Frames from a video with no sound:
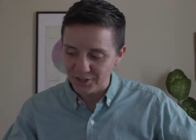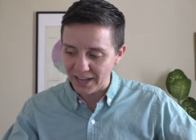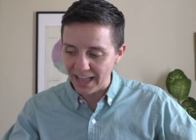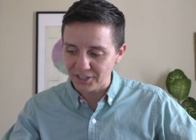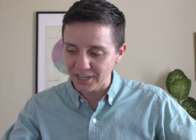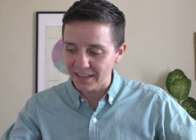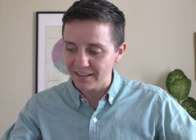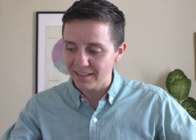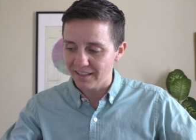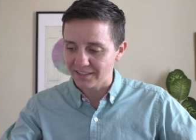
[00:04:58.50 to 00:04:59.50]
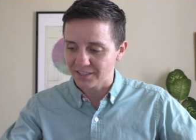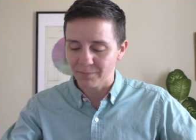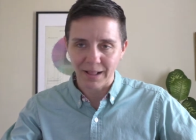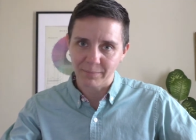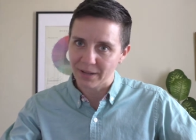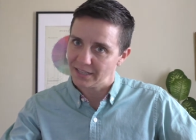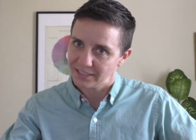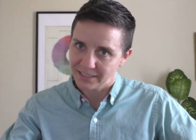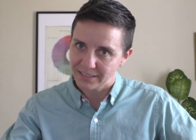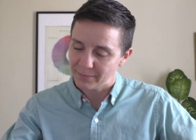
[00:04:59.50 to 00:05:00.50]
Did you catch it? Also, my
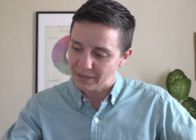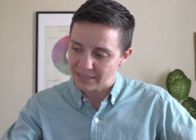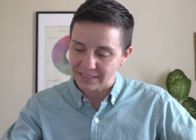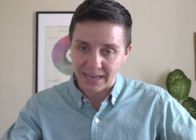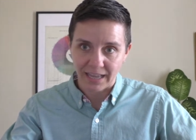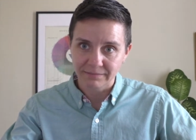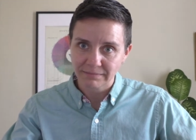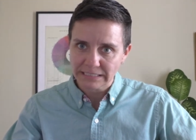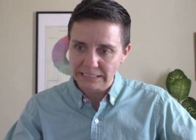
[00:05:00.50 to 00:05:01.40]
apologies to Beyonce.